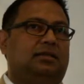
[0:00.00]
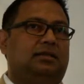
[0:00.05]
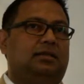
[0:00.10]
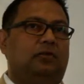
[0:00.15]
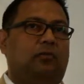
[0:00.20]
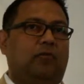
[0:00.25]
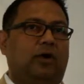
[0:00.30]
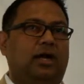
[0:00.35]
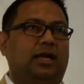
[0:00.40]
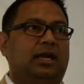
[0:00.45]

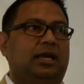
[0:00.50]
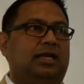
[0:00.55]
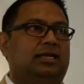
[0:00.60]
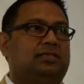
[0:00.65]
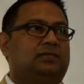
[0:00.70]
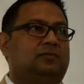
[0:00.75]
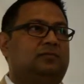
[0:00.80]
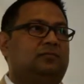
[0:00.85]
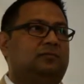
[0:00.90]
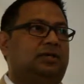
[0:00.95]
the
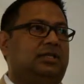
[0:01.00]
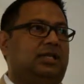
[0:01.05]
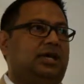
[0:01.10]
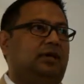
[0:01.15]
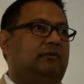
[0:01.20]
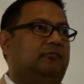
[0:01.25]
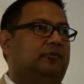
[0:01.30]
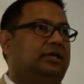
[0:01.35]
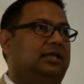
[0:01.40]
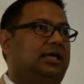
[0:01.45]
oneness with
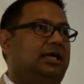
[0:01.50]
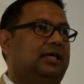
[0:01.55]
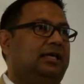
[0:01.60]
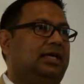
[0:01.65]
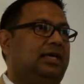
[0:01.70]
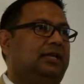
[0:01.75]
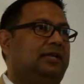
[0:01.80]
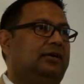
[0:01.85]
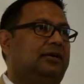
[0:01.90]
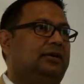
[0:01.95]
everything
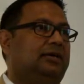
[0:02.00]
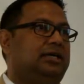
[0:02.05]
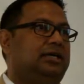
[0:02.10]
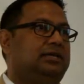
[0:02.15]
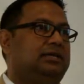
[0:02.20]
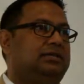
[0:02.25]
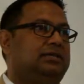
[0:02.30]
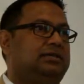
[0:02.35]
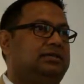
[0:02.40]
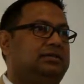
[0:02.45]
that there
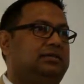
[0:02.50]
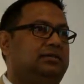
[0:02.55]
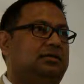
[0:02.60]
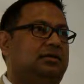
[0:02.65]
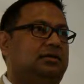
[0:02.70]
is,